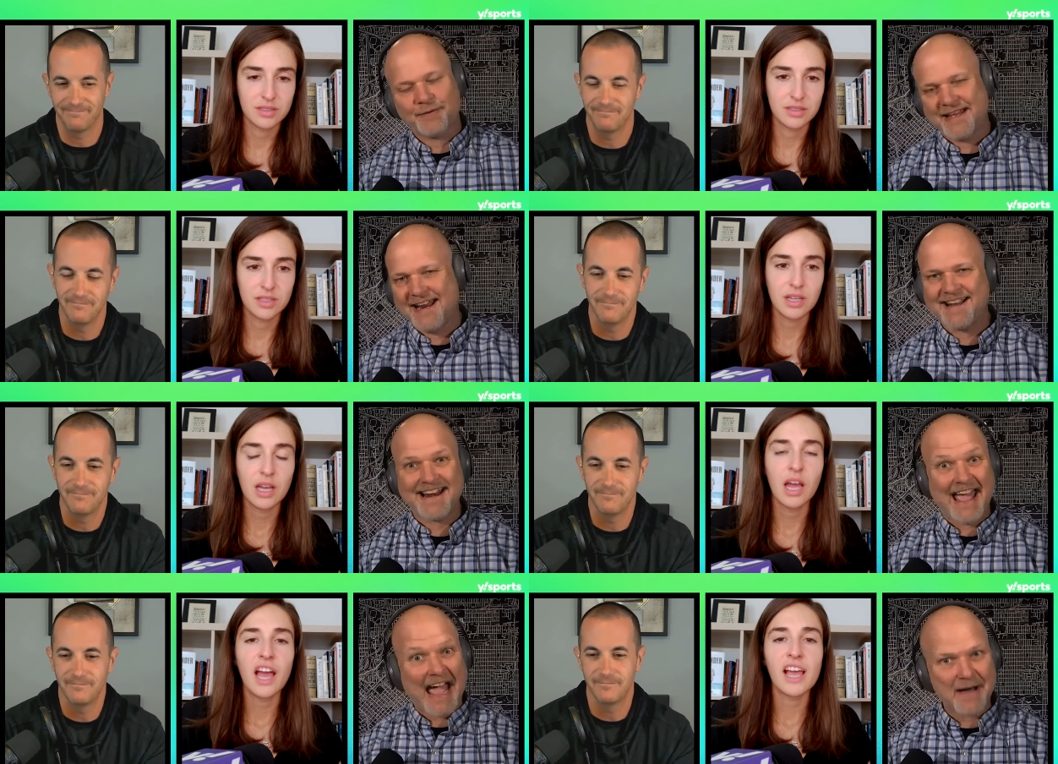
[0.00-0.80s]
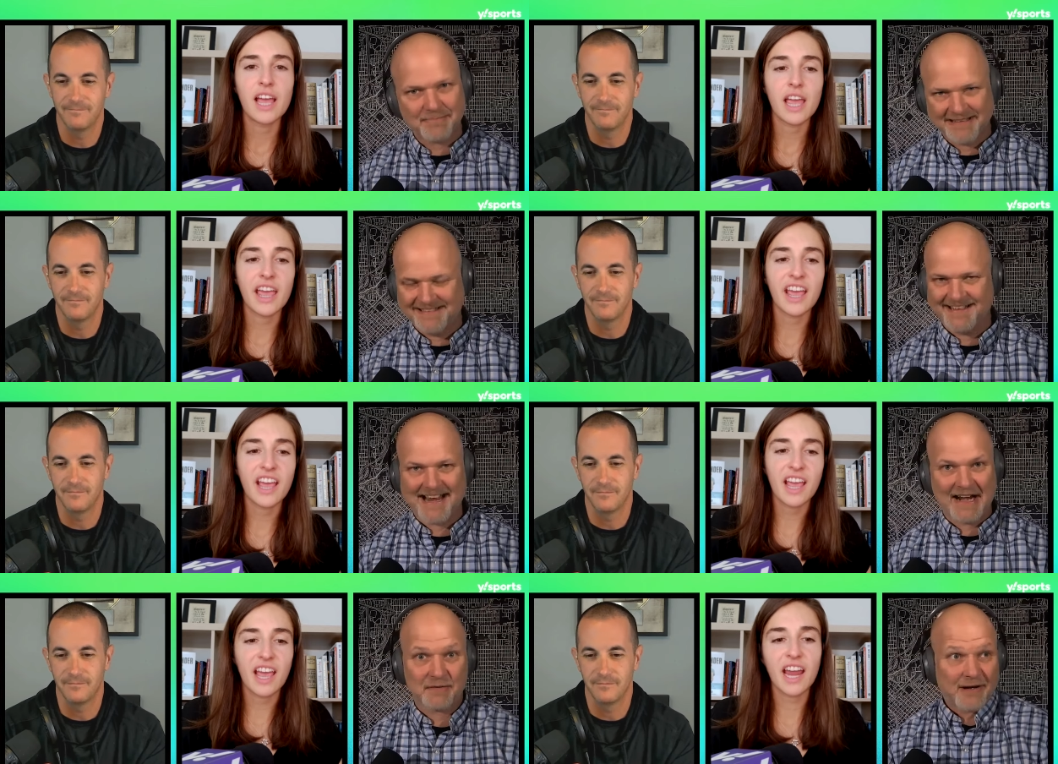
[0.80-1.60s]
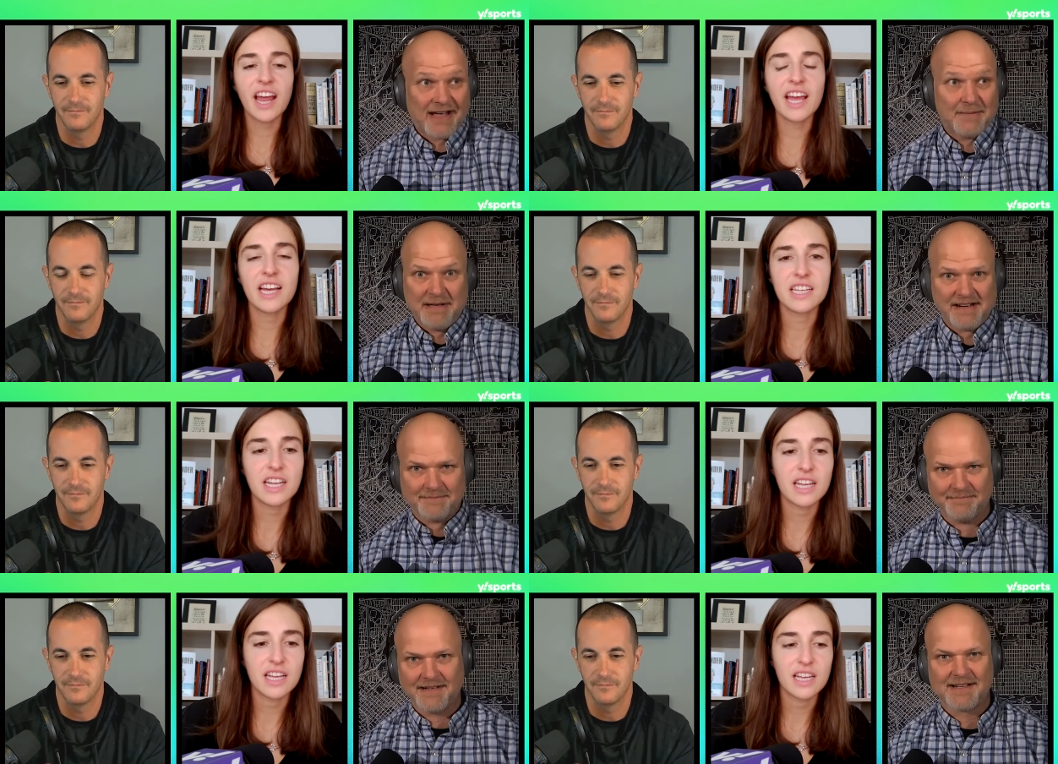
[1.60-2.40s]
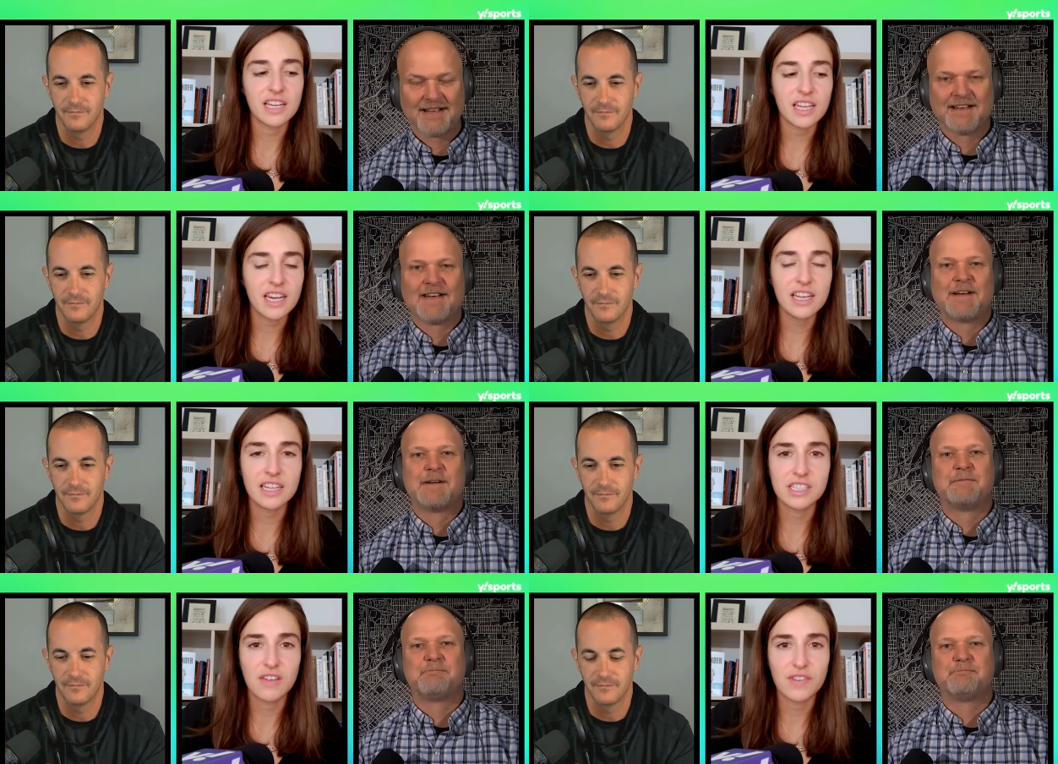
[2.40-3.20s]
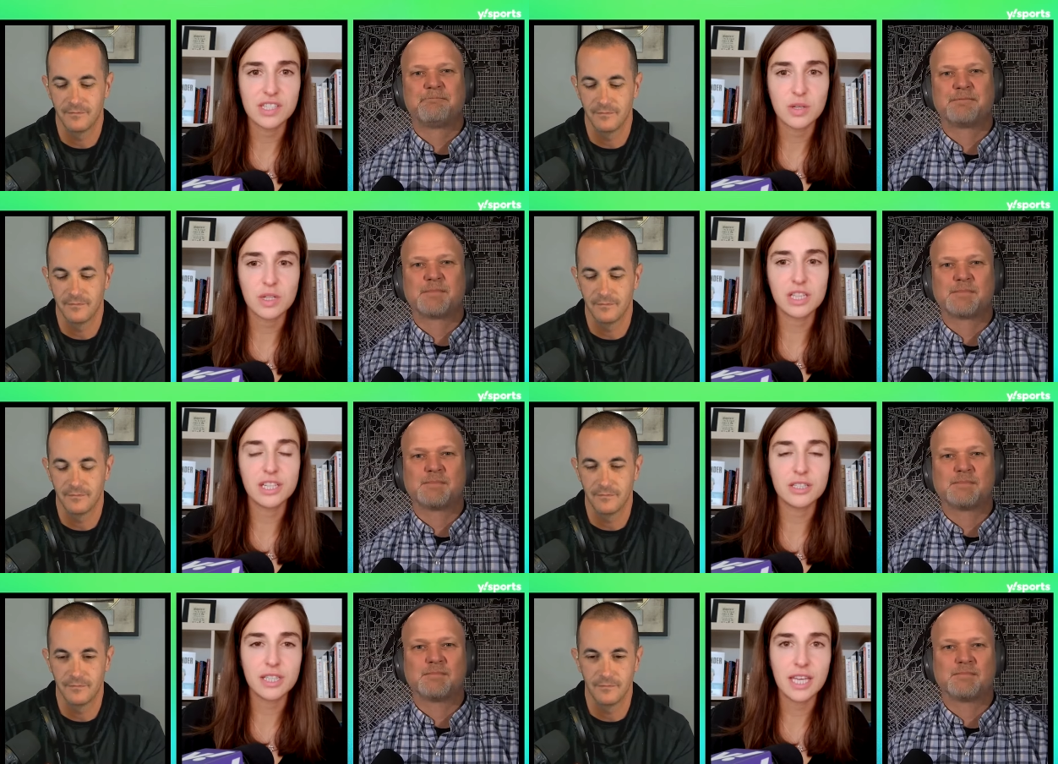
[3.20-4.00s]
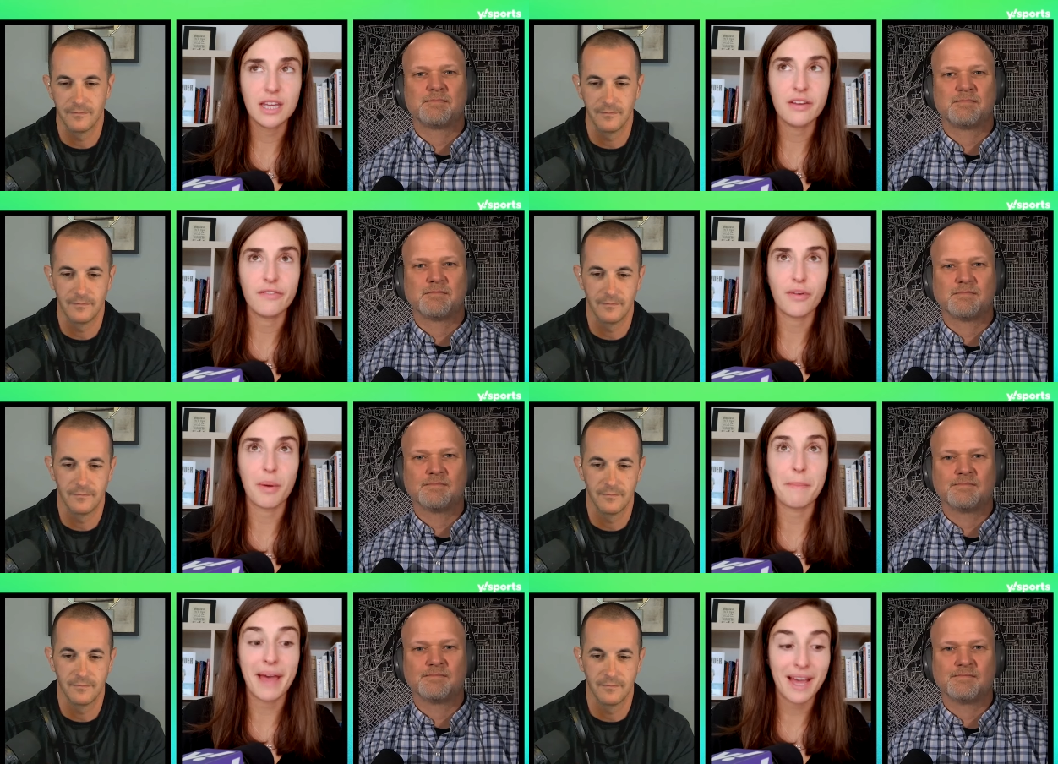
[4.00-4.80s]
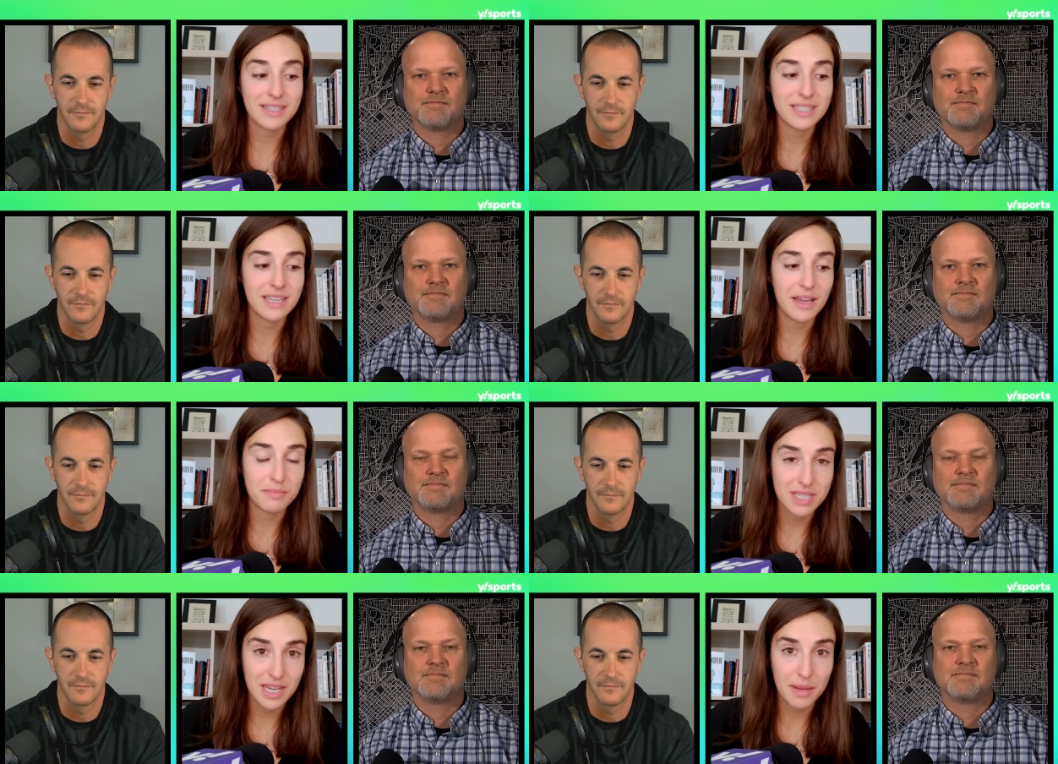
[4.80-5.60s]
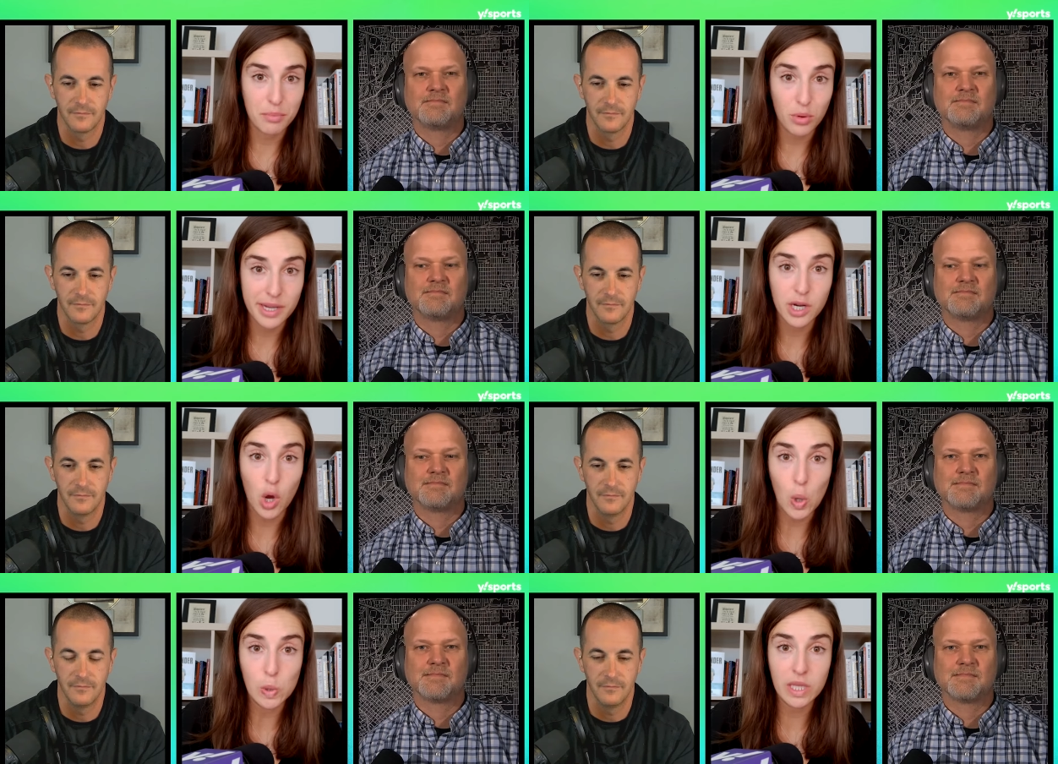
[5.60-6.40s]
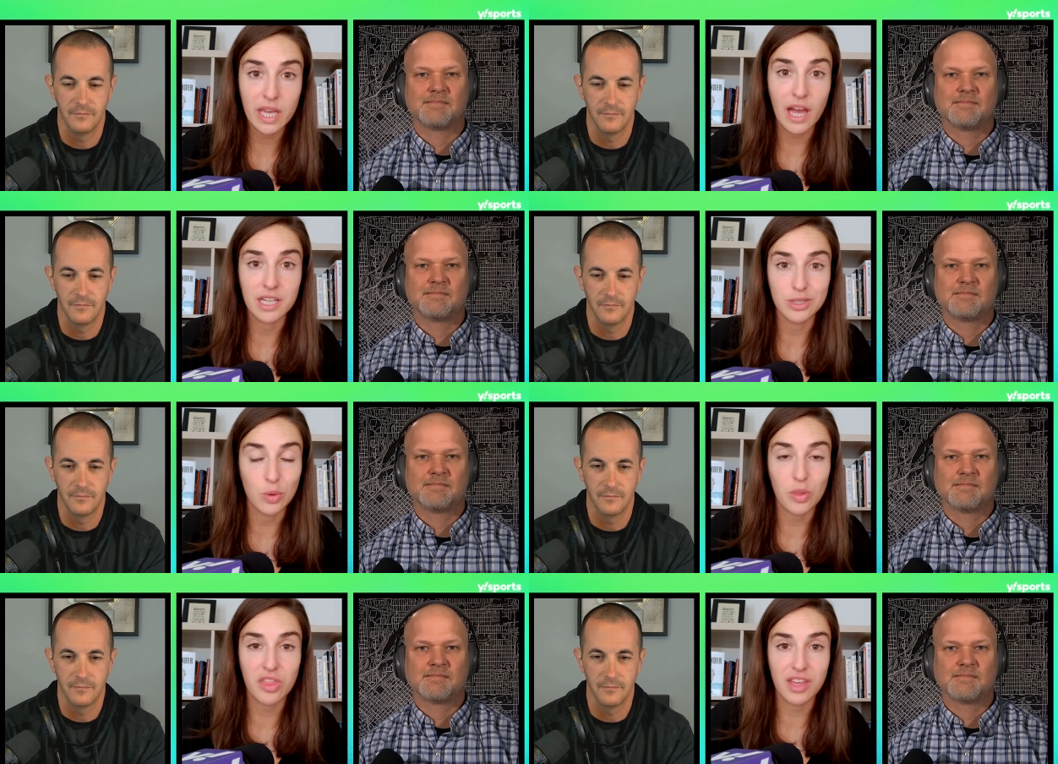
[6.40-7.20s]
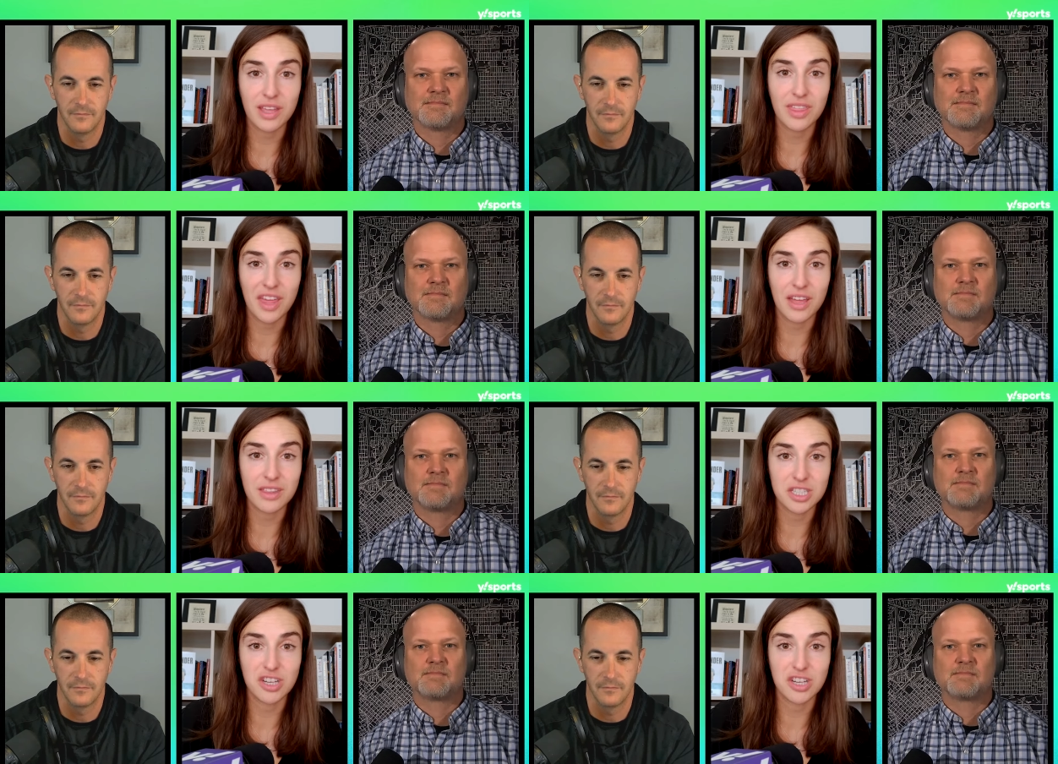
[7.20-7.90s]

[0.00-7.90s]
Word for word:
Speaker 1: that ain't going to happen. Like, I don't know how you beat them.
Speaker 2: Can I ask you, if it's so clearly from a passing game standpoint only, I don't think that the